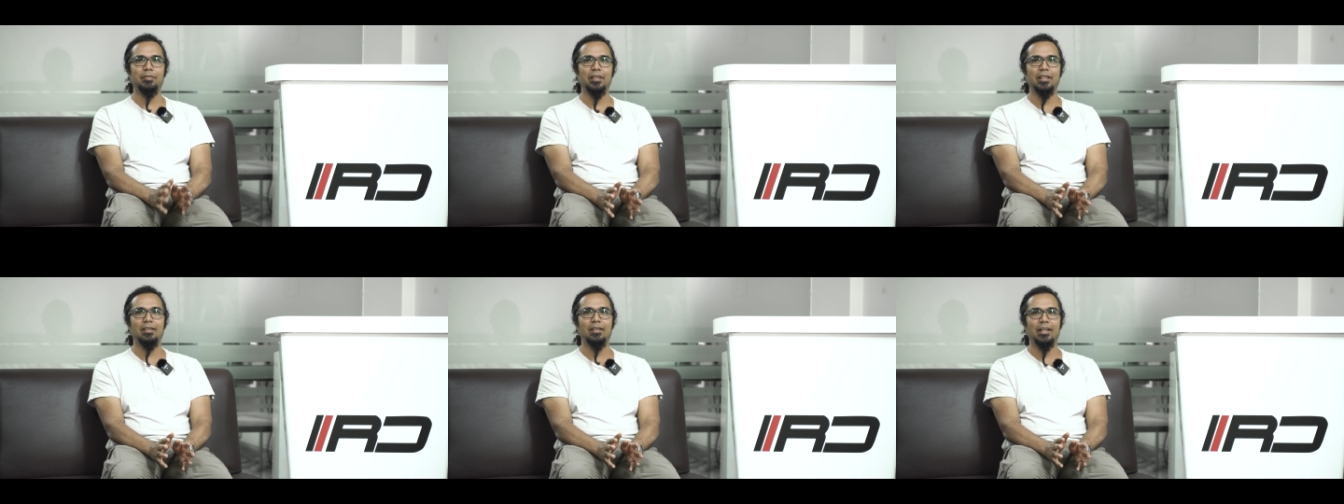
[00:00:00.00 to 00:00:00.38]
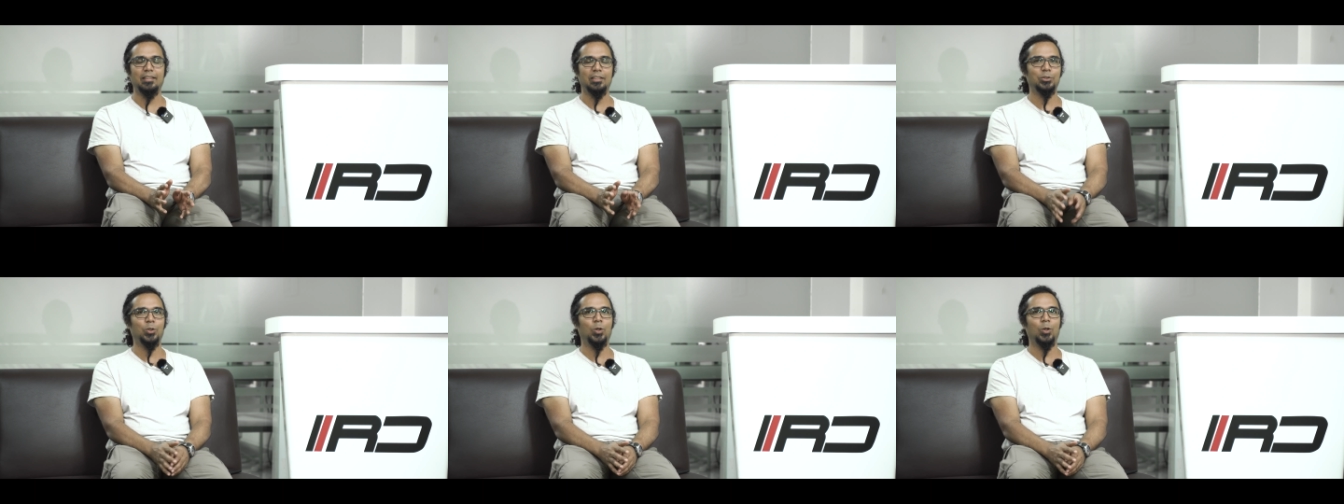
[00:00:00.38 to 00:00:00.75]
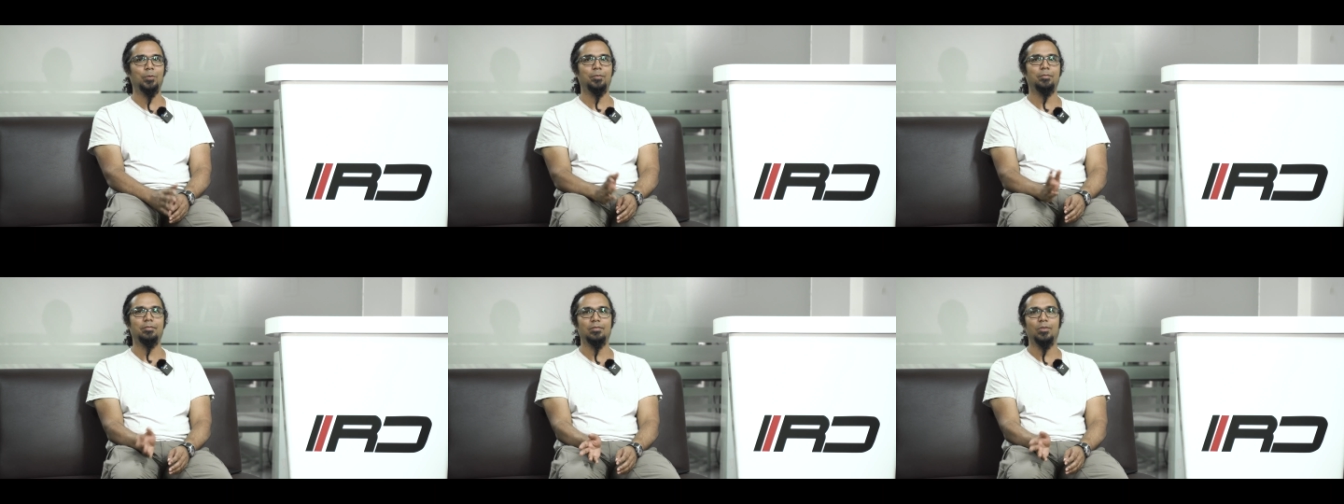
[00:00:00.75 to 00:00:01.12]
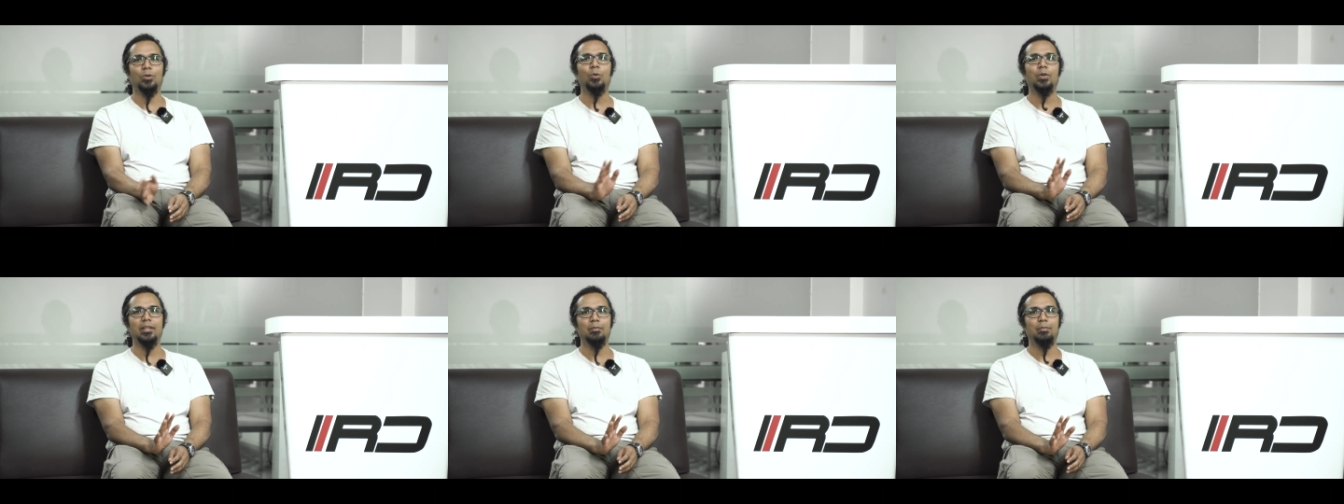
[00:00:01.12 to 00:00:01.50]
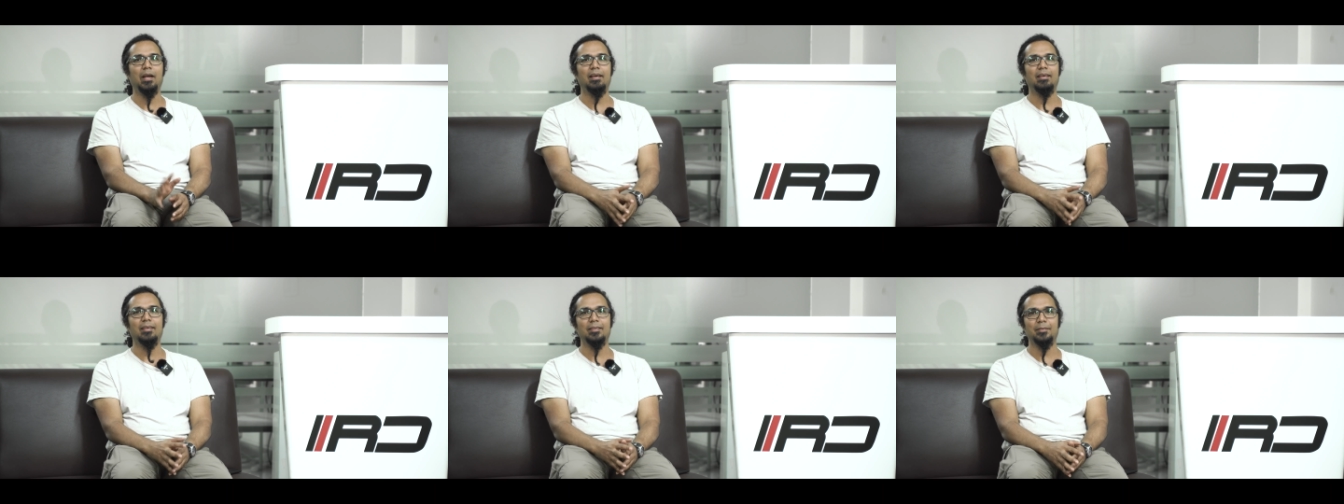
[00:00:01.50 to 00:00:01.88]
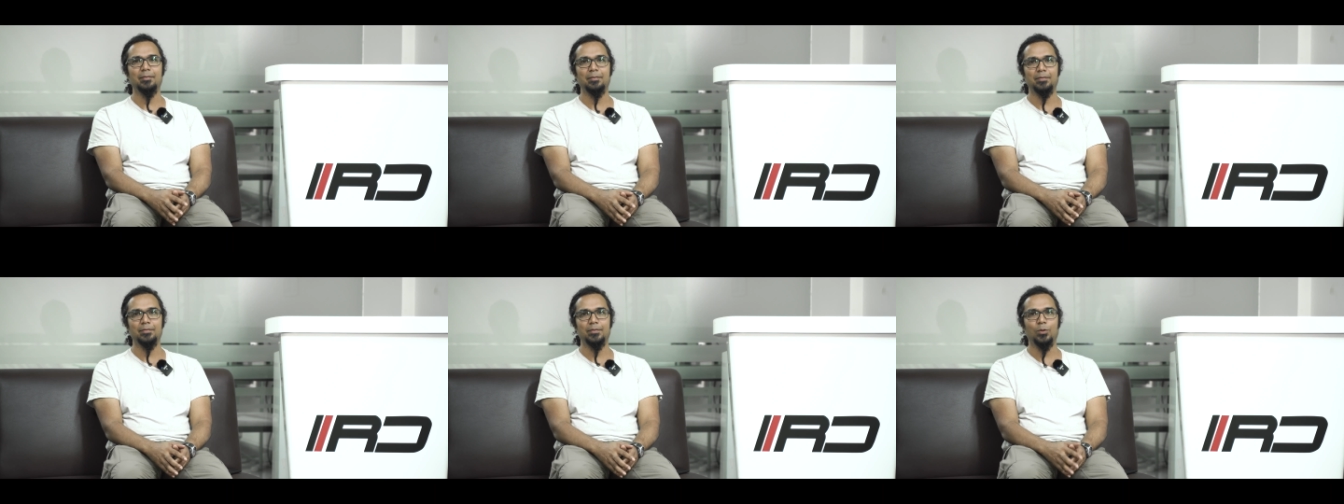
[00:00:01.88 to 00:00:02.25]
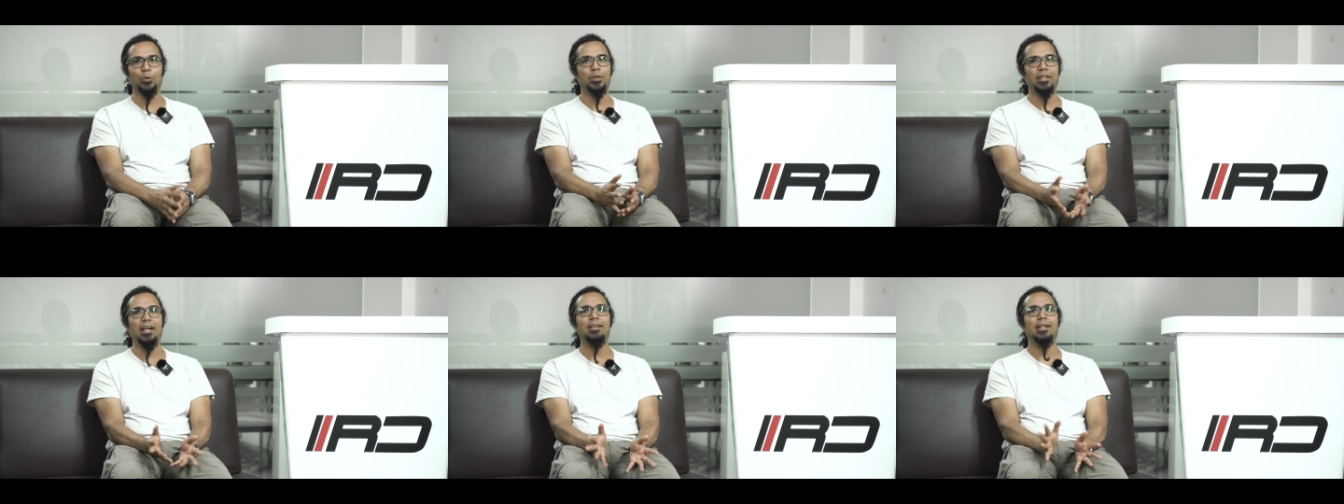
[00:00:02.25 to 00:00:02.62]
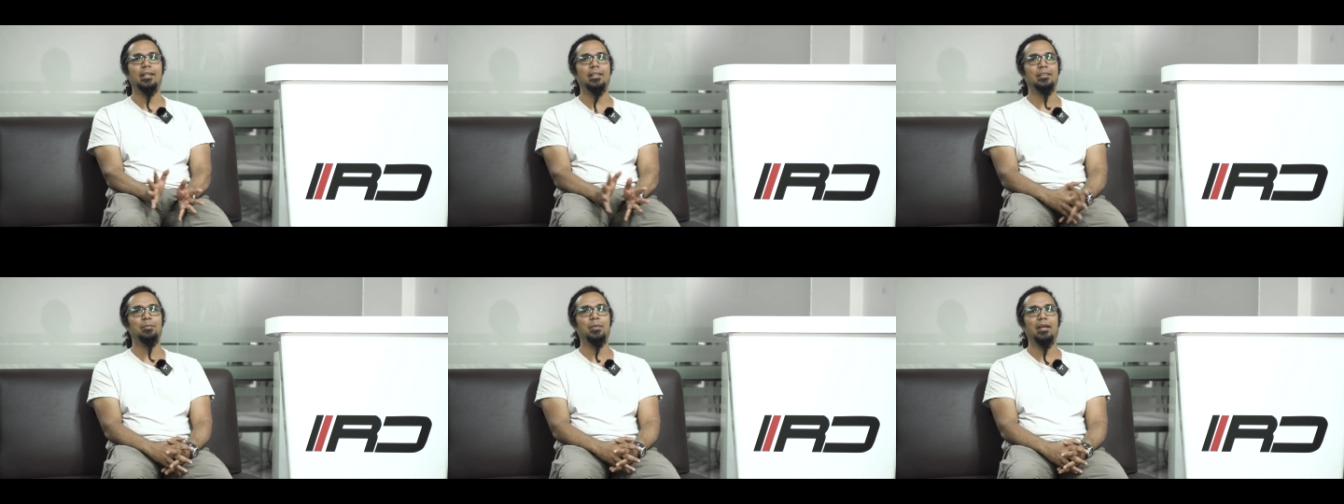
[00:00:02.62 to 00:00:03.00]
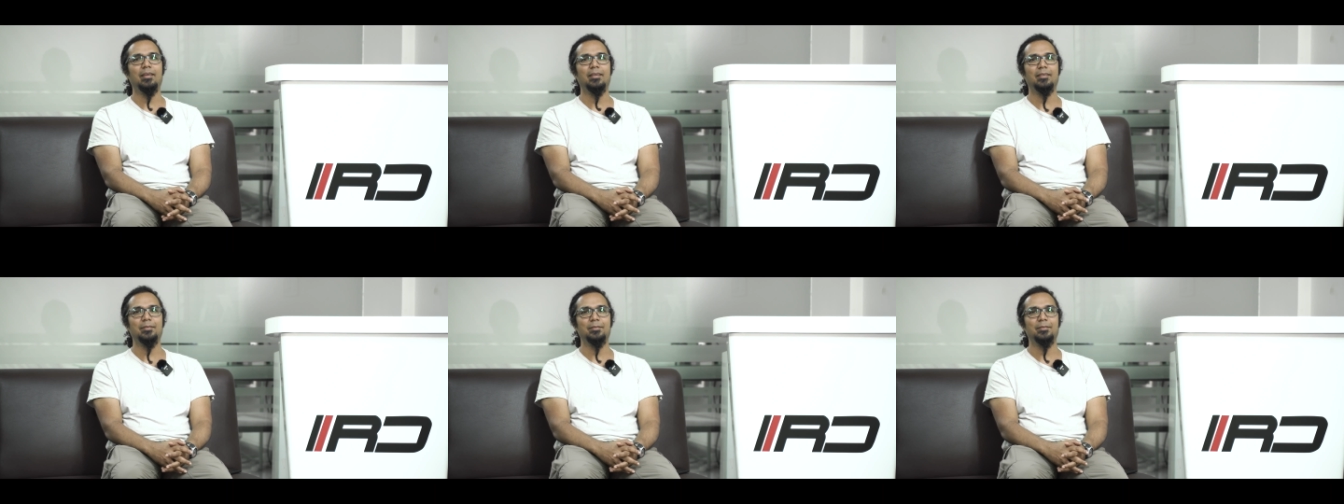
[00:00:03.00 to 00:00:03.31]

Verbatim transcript: feel and the joy of owning a bike, owning and riding the bike.